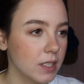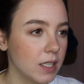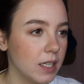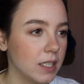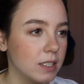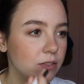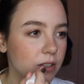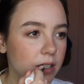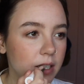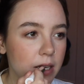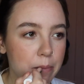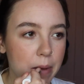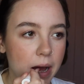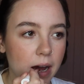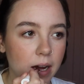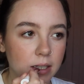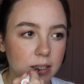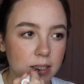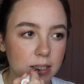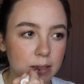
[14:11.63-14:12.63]
It's really
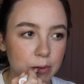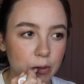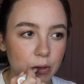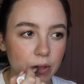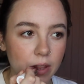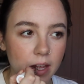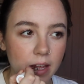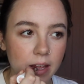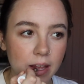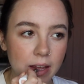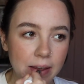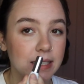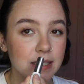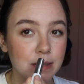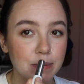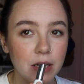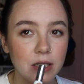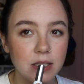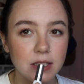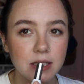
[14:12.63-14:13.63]
matte and smooth. It
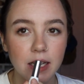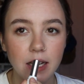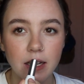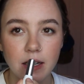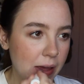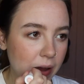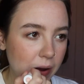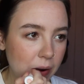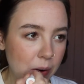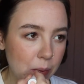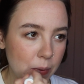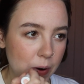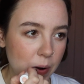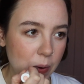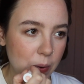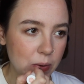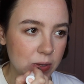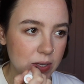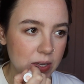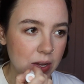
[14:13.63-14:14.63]
smells like
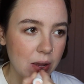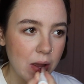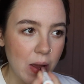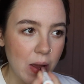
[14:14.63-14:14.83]
rose.